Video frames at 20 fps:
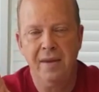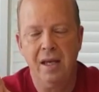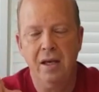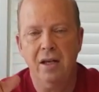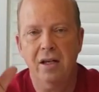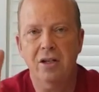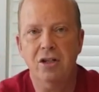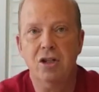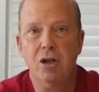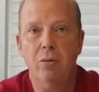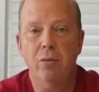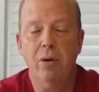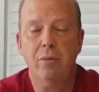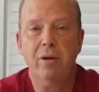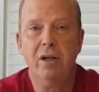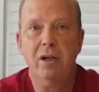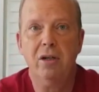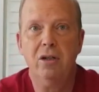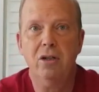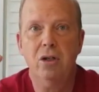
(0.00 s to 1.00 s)
And so what
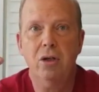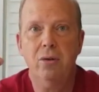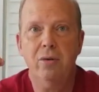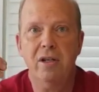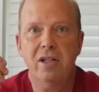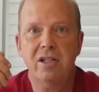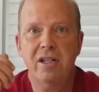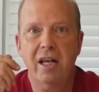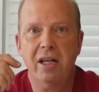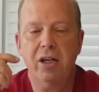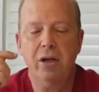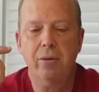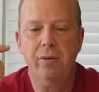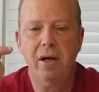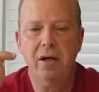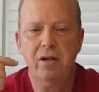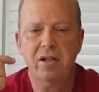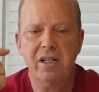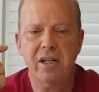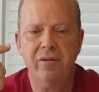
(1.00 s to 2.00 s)
we're going to do is take you
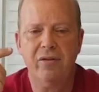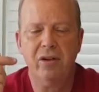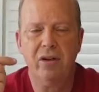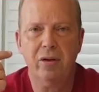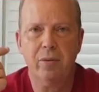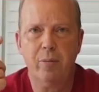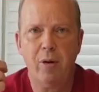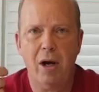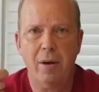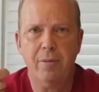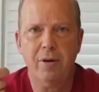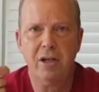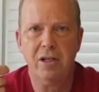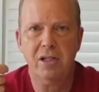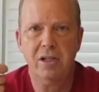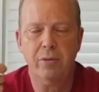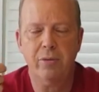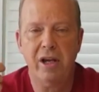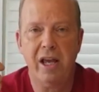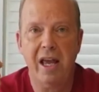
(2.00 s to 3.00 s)
around to several of the properties
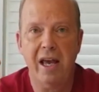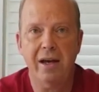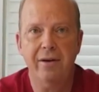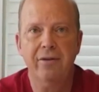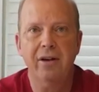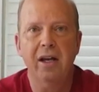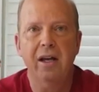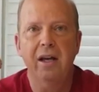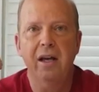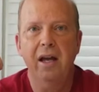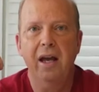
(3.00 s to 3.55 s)
that we have,